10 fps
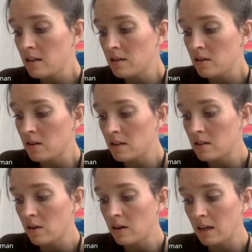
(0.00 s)
So this is
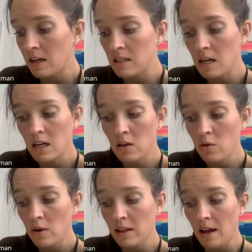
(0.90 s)
going to continue
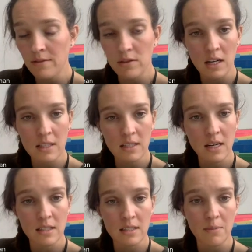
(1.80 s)
going left, right? It's
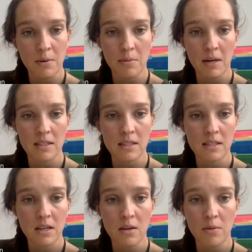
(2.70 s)
getting steeper, but it's
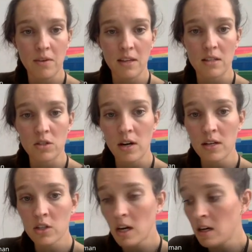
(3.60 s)
still moving this
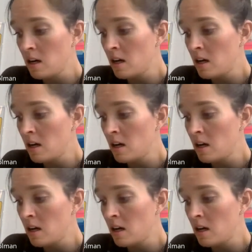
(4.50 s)
direction